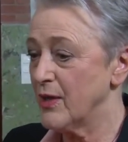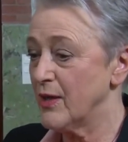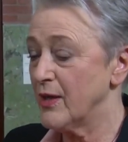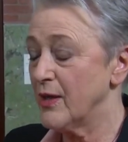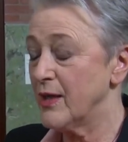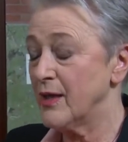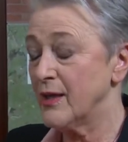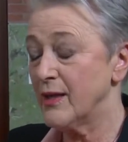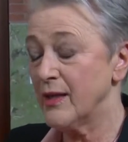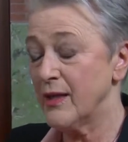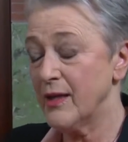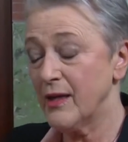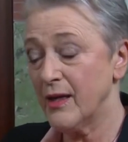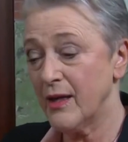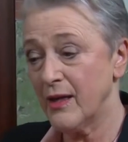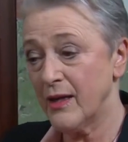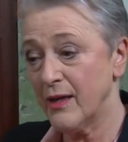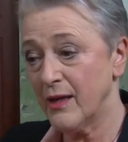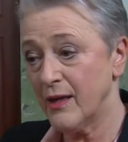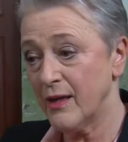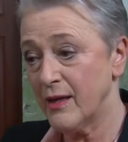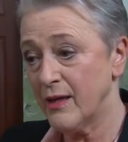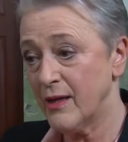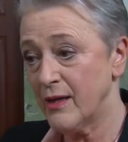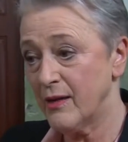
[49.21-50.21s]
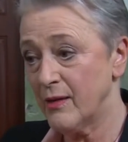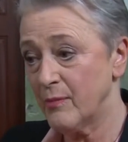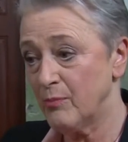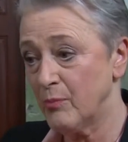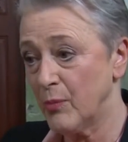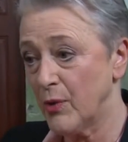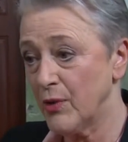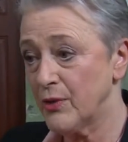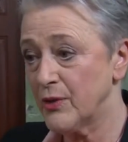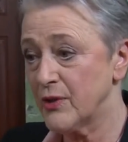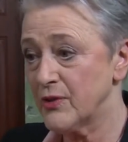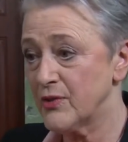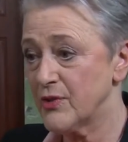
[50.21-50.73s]
in a
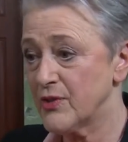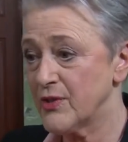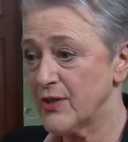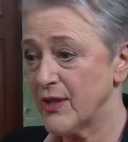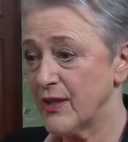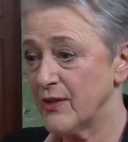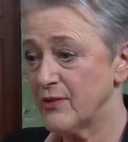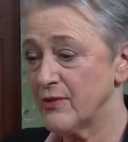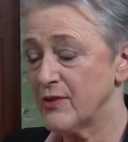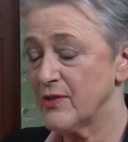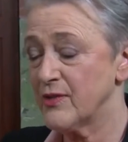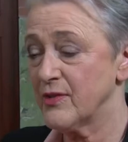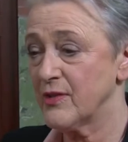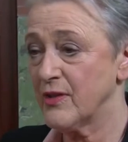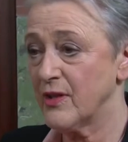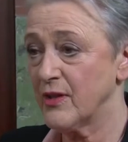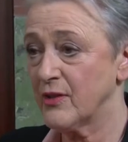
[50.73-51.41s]
modern sense,